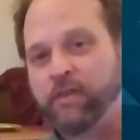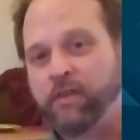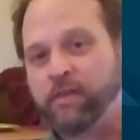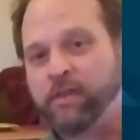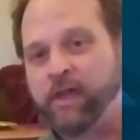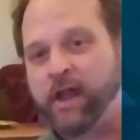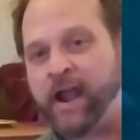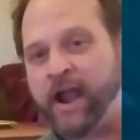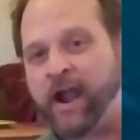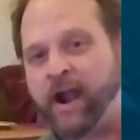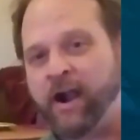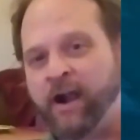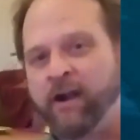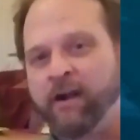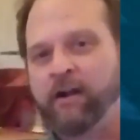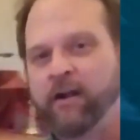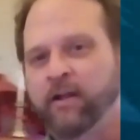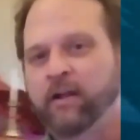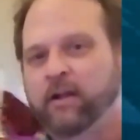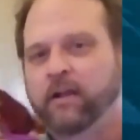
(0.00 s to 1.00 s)

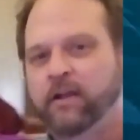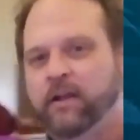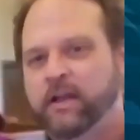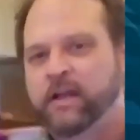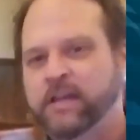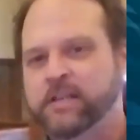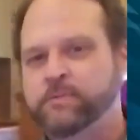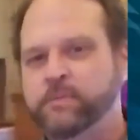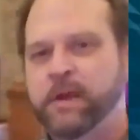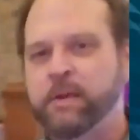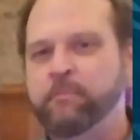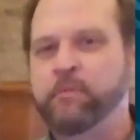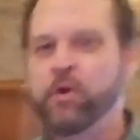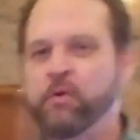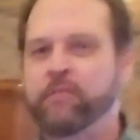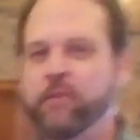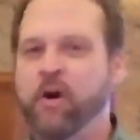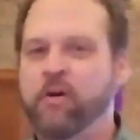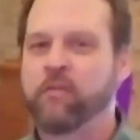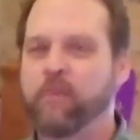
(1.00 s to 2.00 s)
there has been
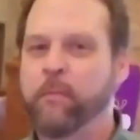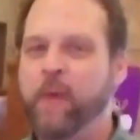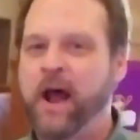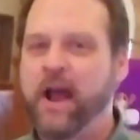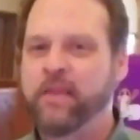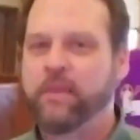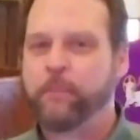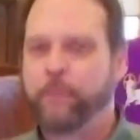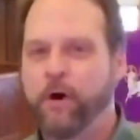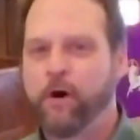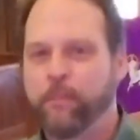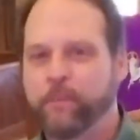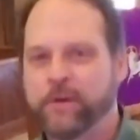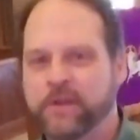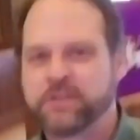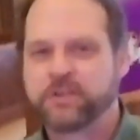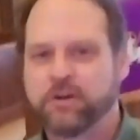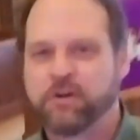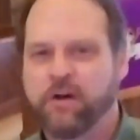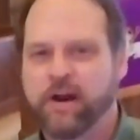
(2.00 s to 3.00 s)
moved over by the
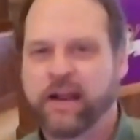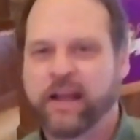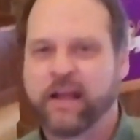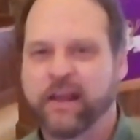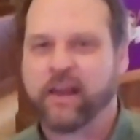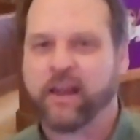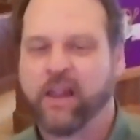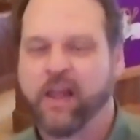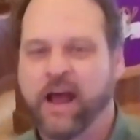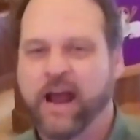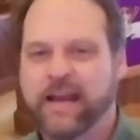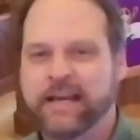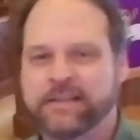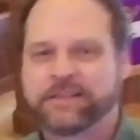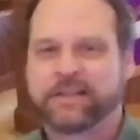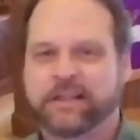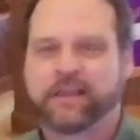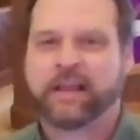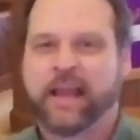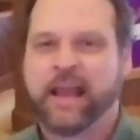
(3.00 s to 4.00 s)
pulpit so I can
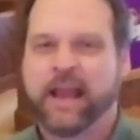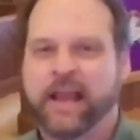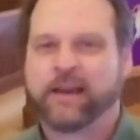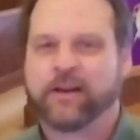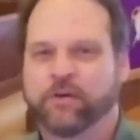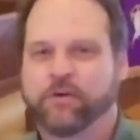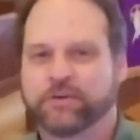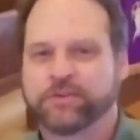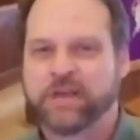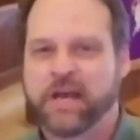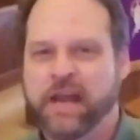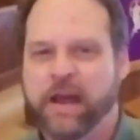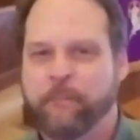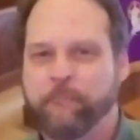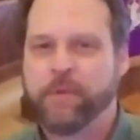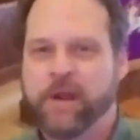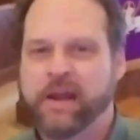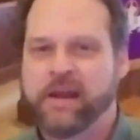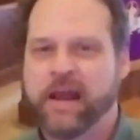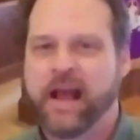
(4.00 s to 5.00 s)
light candles
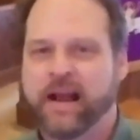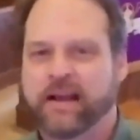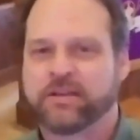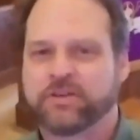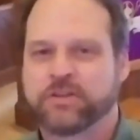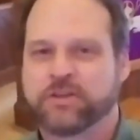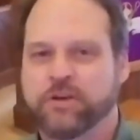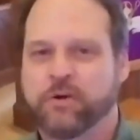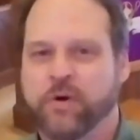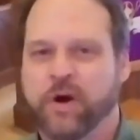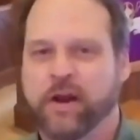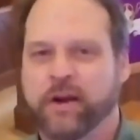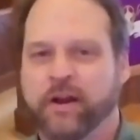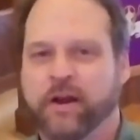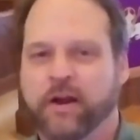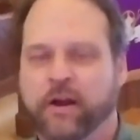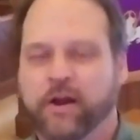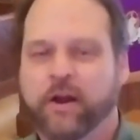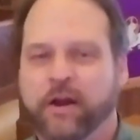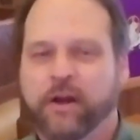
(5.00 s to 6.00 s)
and be next to
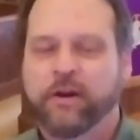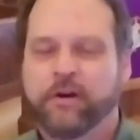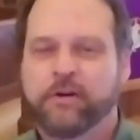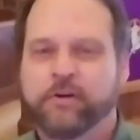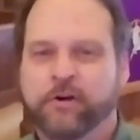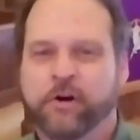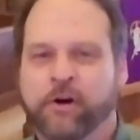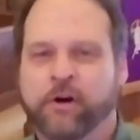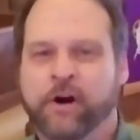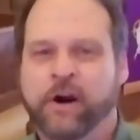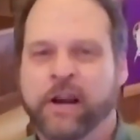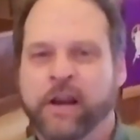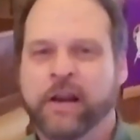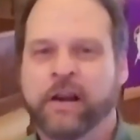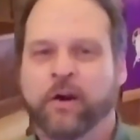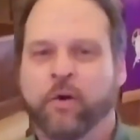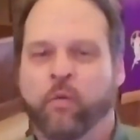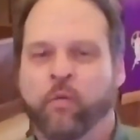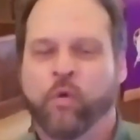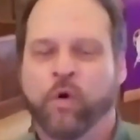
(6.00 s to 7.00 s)
it
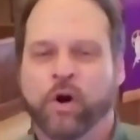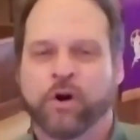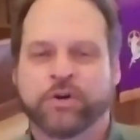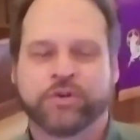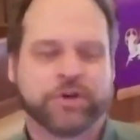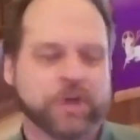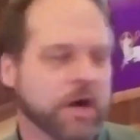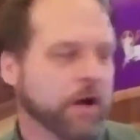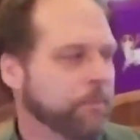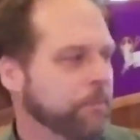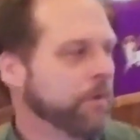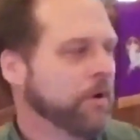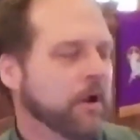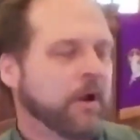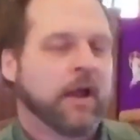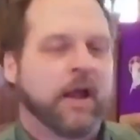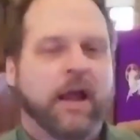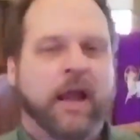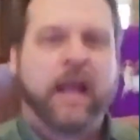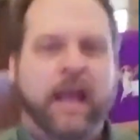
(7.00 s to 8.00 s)
during
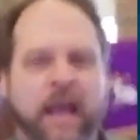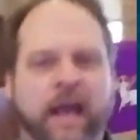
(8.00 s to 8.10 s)
worship.